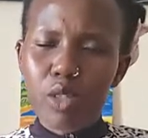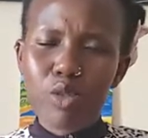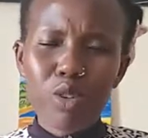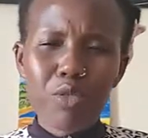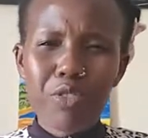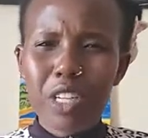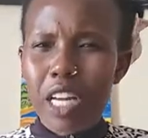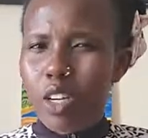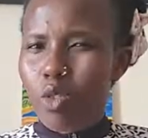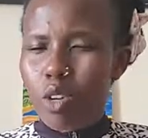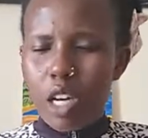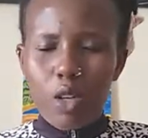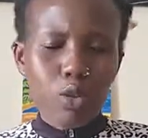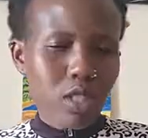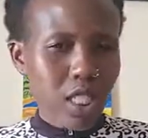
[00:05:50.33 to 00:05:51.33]
do not feel like you
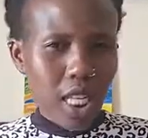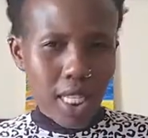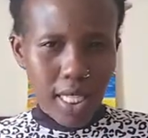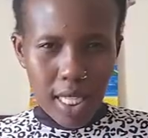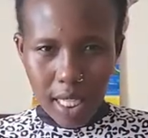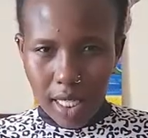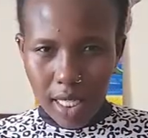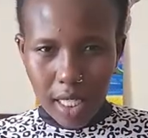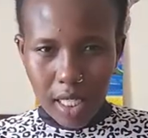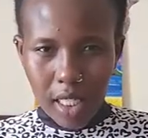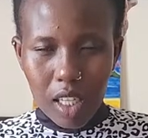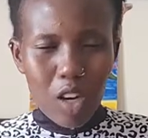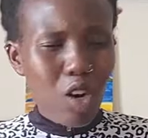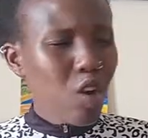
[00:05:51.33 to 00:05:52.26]
cannot start cycling.